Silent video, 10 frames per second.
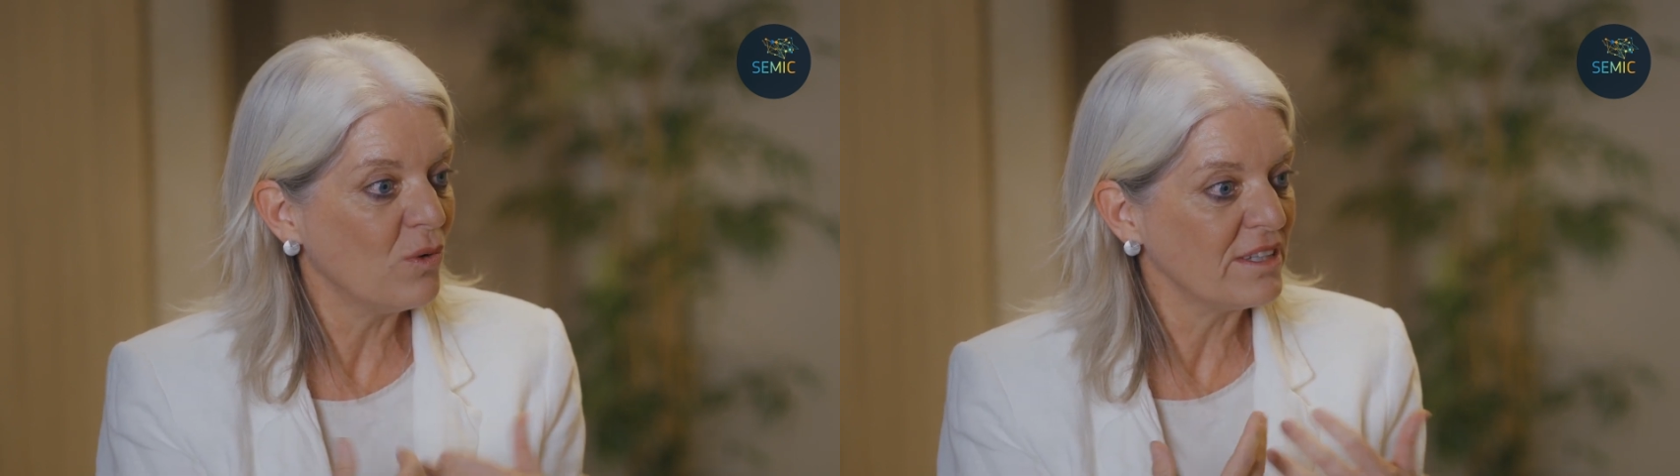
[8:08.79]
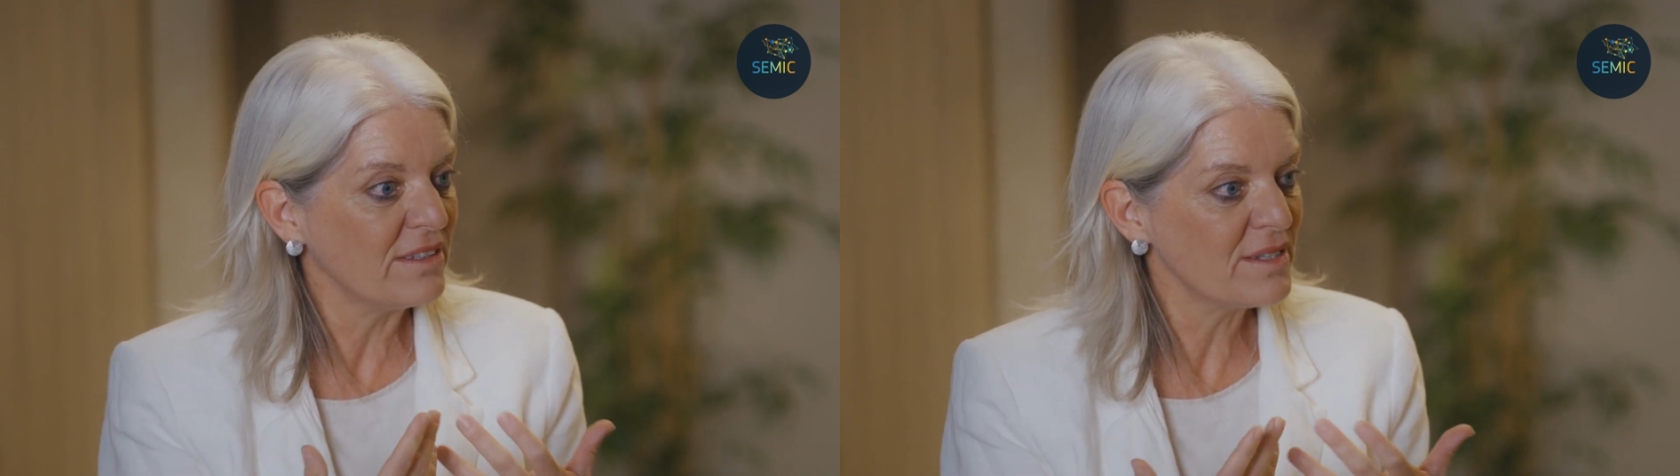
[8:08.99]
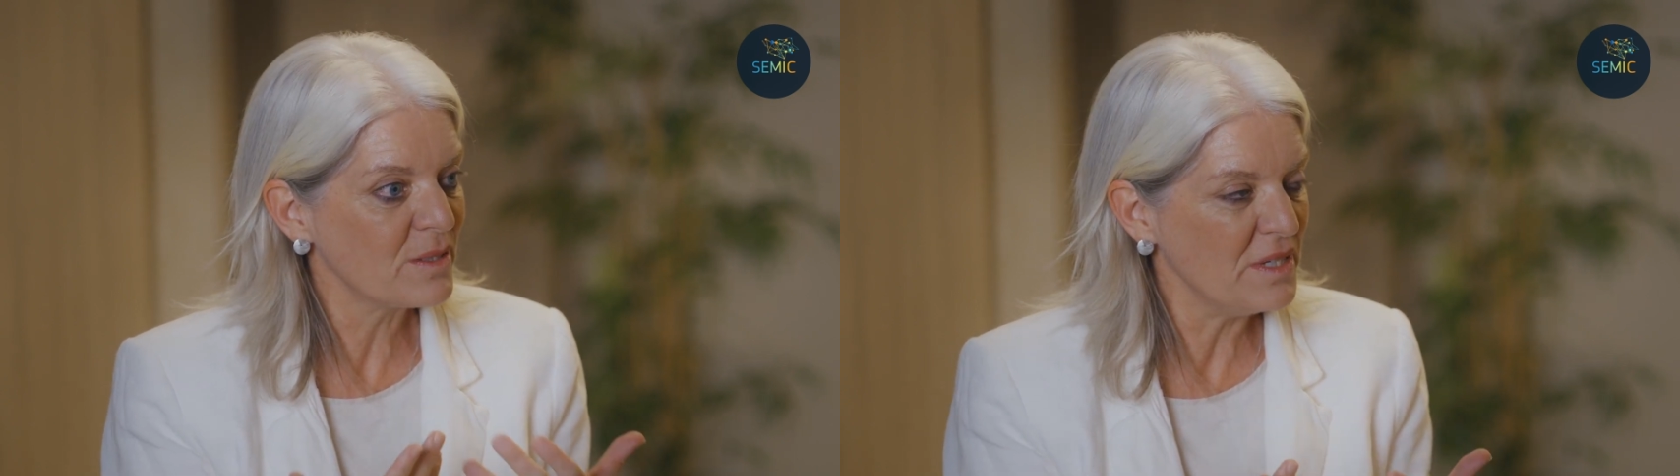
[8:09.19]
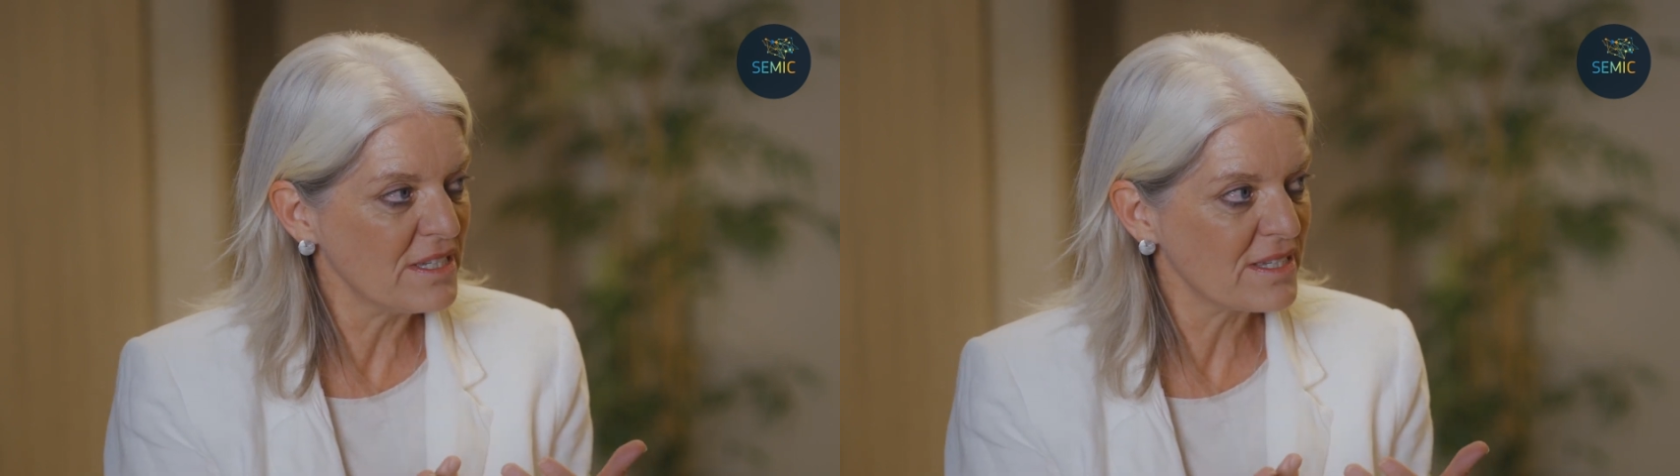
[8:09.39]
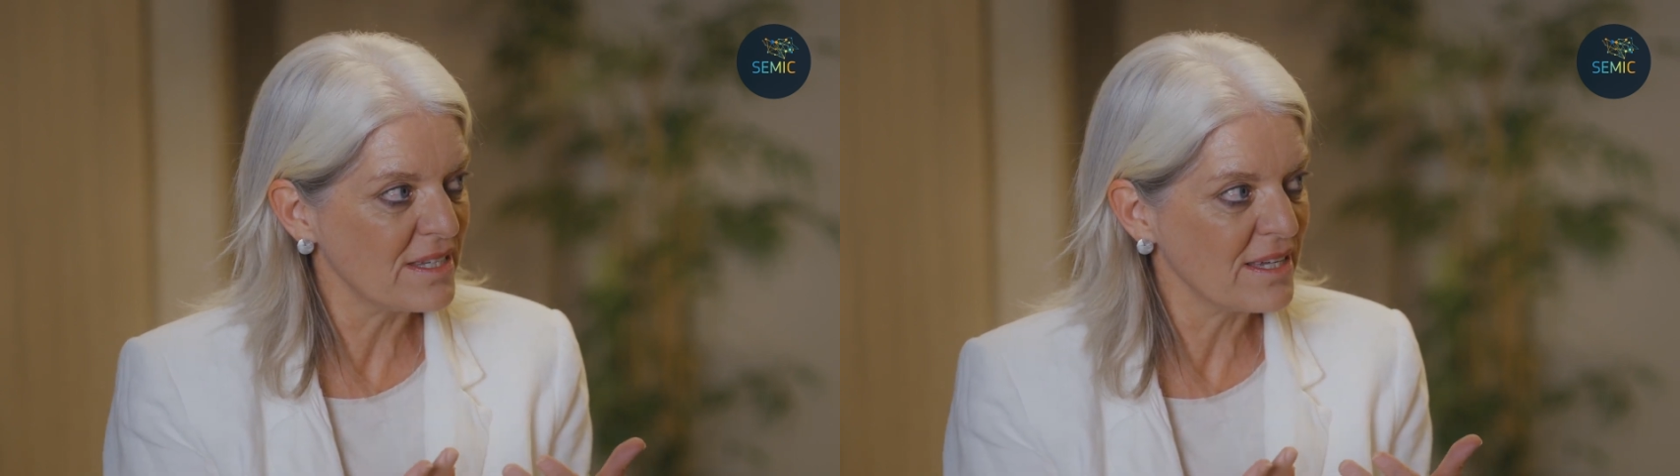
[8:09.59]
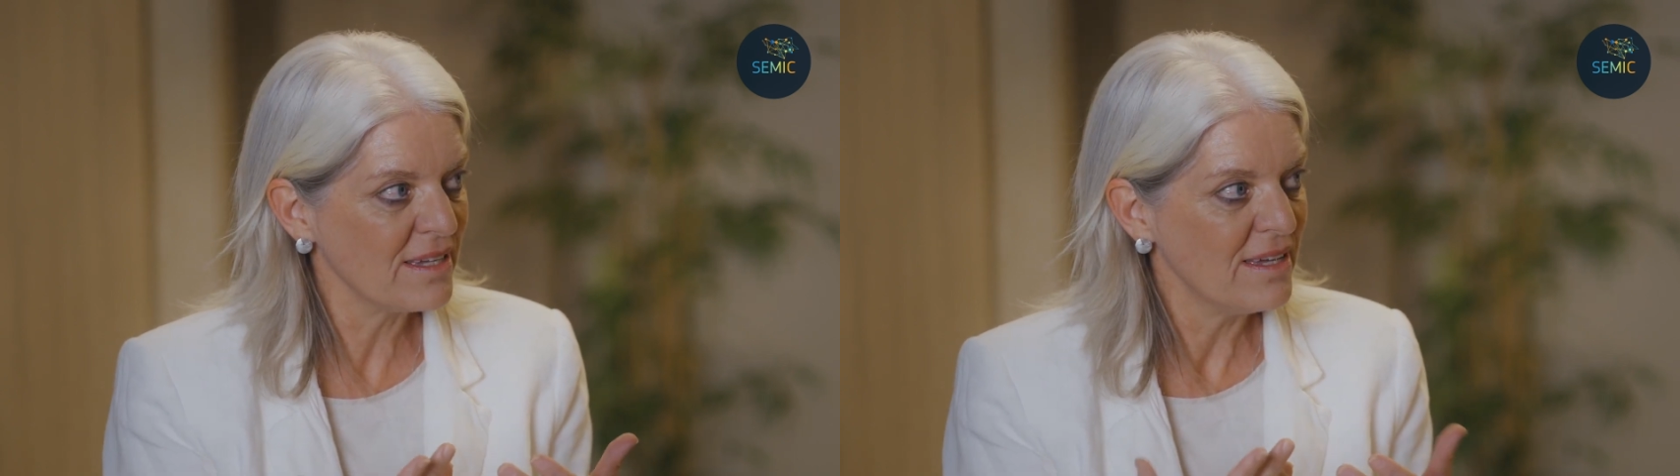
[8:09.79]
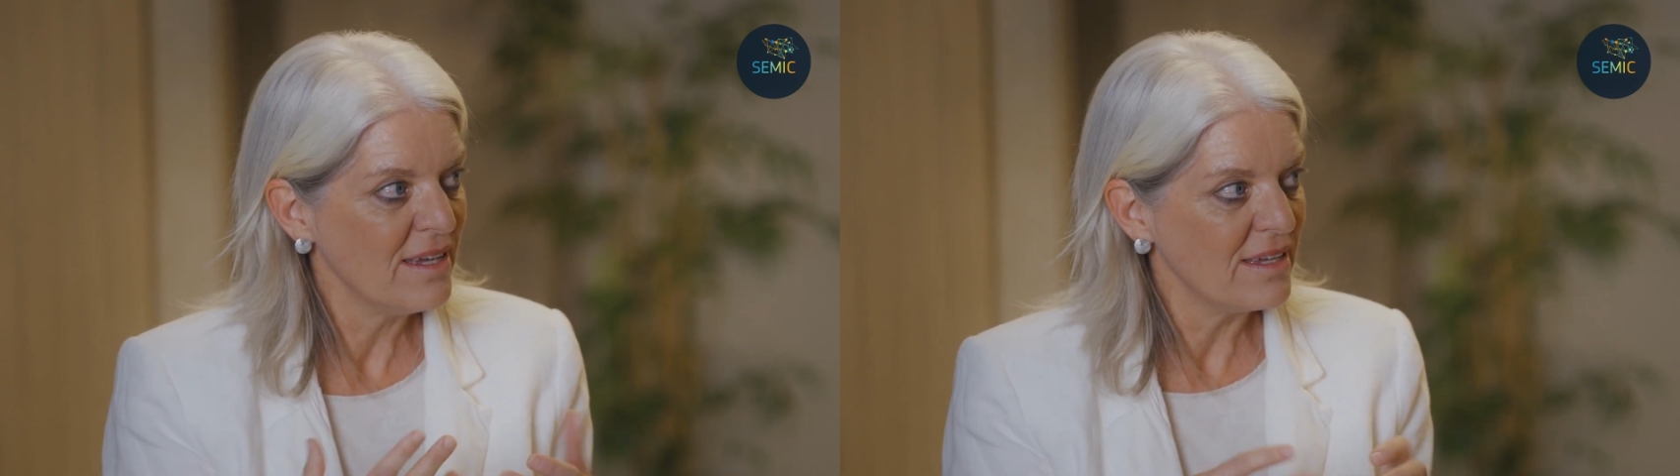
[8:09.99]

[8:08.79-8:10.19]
what is missing